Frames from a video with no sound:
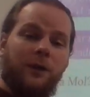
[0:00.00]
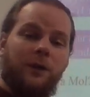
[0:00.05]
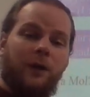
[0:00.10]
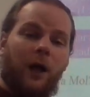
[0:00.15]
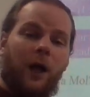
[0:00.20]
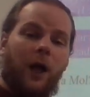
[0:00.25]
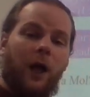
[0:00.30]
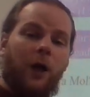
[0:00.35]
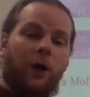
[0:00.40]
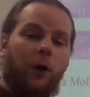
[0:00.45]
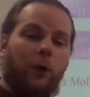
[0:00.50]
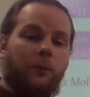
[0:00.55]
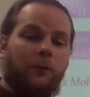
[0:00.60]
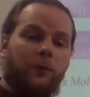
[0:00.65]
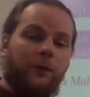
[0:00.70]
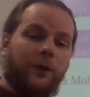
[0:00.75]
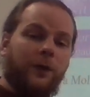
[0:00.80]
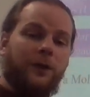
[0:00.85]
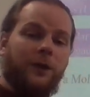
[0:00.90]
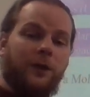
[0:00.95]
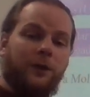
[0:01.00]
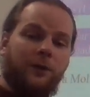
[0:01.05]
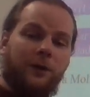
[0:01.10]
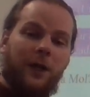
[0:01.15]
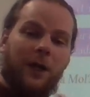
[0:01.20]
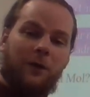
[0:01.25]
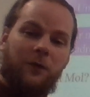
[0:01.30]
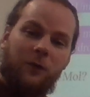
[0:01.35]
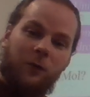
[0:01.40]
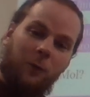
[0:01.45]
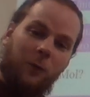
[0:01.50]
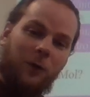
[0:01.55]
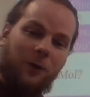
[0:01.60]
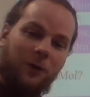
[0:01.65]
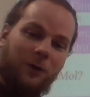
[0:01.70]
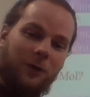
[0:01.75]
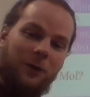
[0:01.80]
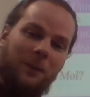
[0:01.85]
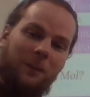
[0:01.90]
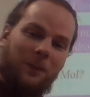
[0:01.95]
Hopefully the next
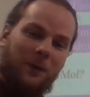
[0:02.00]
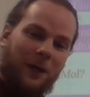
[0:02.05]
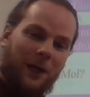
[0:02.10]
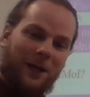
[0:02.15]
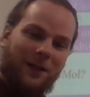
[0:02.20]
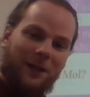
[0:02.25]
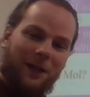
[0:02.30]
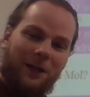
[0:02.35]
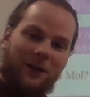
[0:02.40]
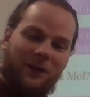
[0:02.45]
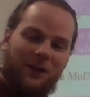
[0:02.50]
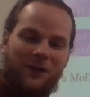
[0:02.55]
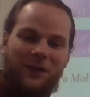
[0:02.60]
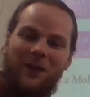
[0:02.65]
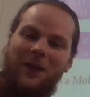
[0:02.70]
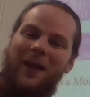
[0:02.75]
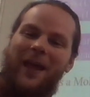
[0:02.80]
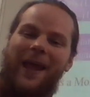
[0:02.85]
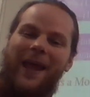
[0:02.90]
one in the playlist